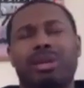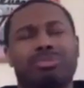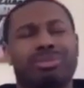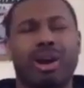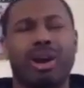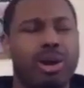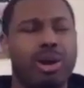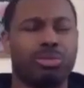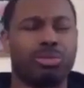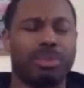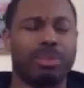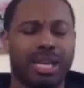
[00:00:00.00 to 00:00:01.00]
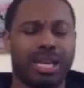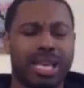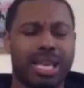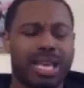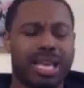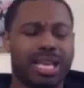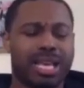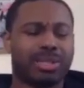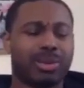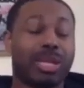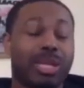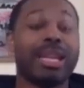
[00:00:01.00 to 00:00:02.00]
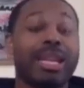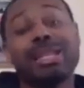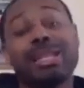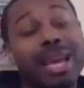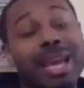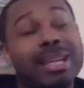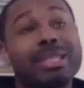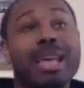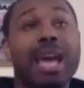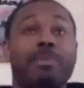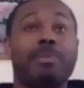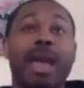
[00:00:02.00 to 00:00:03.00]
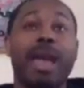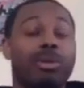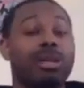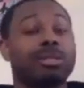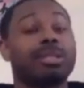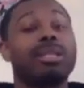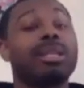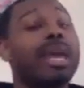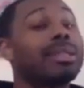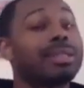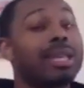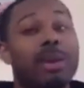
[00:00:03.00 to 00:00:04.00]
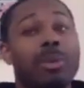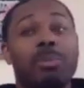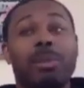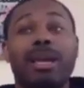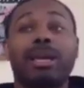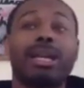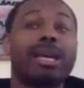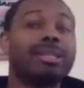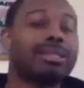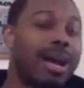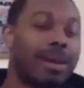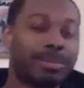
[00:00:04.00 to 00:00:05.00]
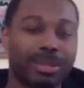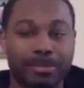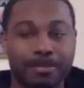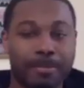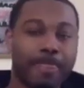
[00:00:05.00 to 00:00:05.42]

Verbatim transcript: Like it was cold. But so then the next game, this how the pack was. The next game we played Klay Thompson.